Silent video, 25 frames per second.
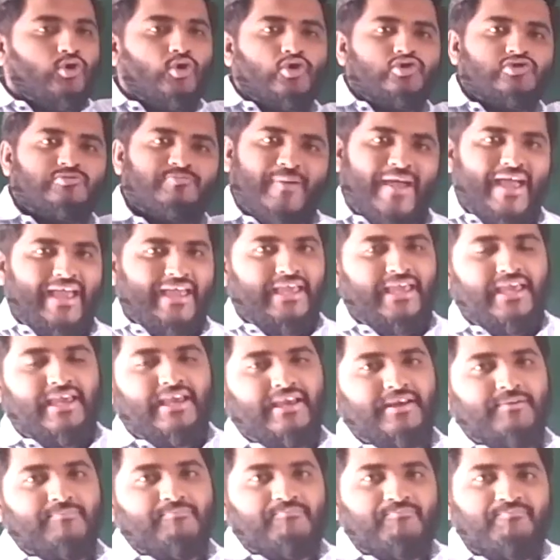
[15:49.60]
closed
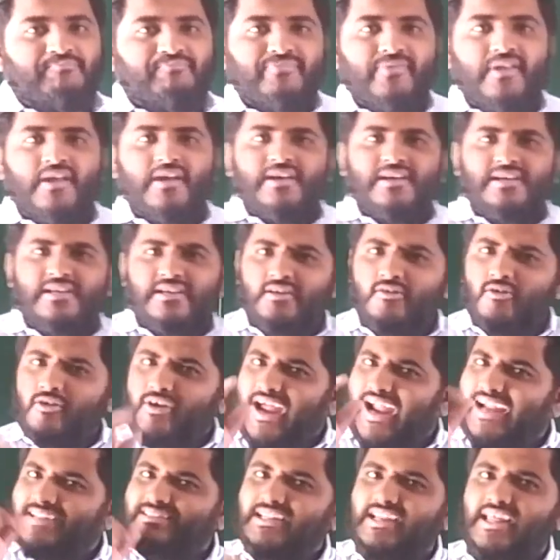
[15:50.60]
packing.
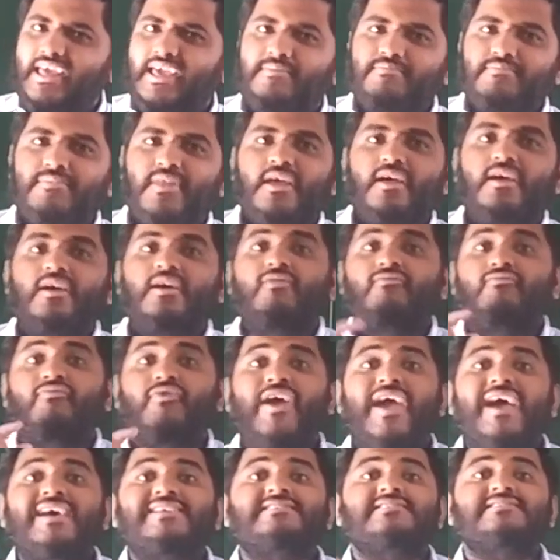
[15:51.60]
Look at the name,
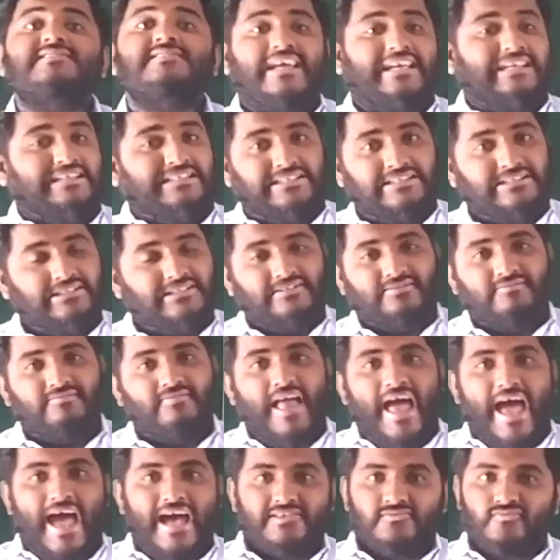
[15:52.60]
face-centered.
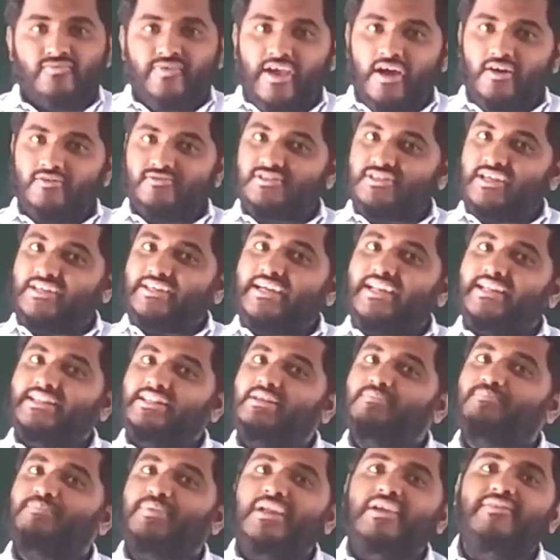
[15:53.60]
As we have studied
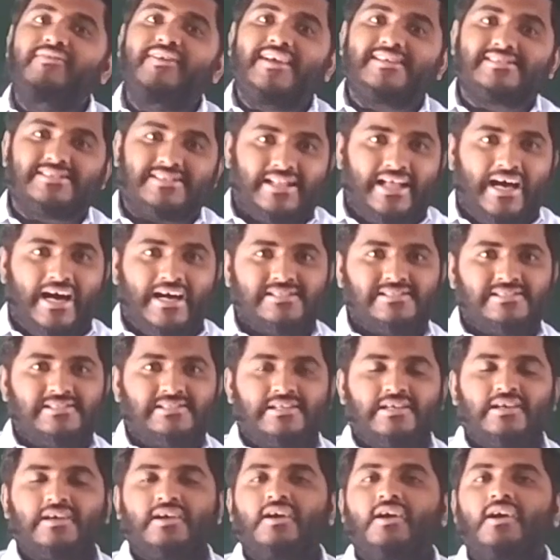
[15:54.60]
in the previous
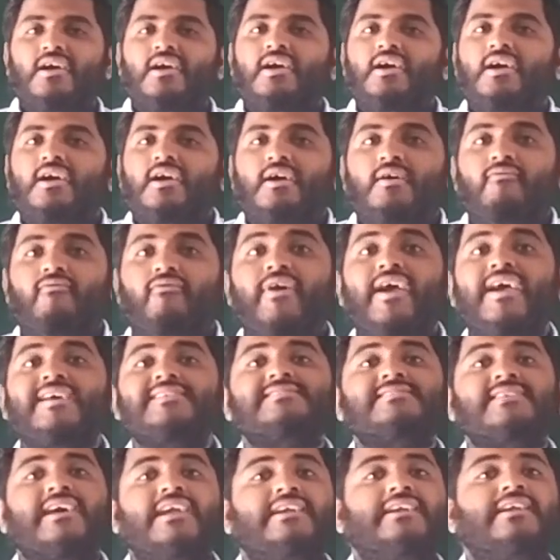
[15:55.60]
class,
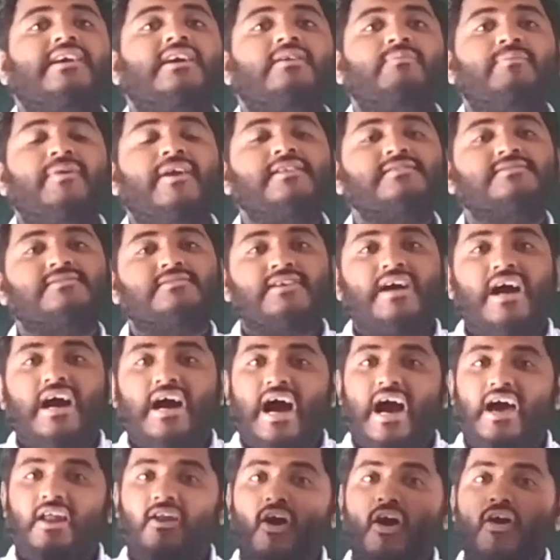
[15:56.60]
face-centered means
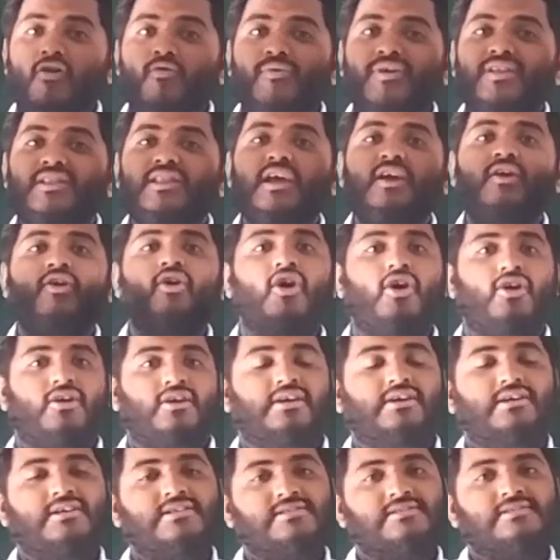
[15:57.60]
along with the
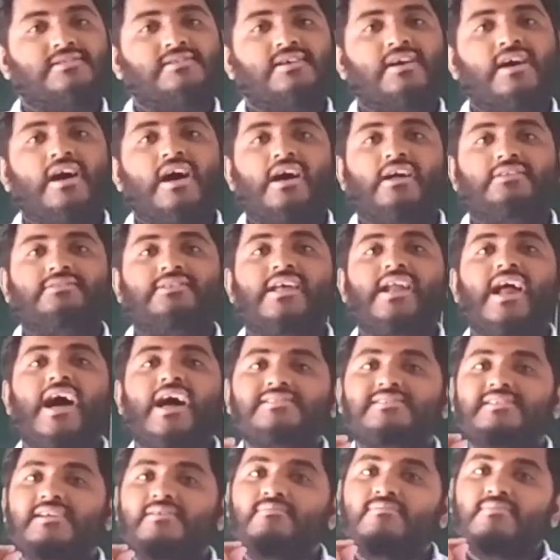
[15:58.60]
corners, there
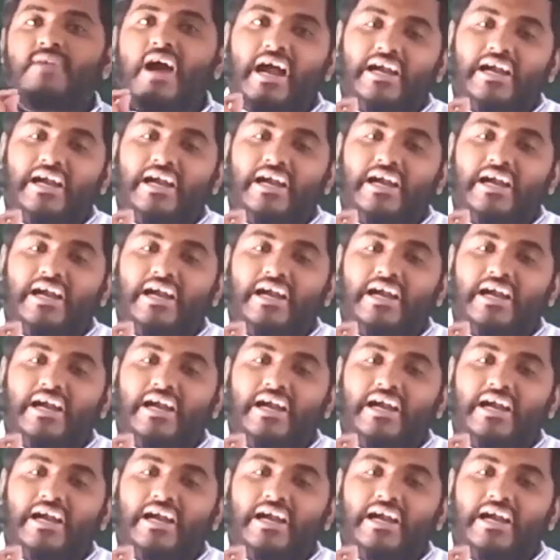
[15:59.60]
are some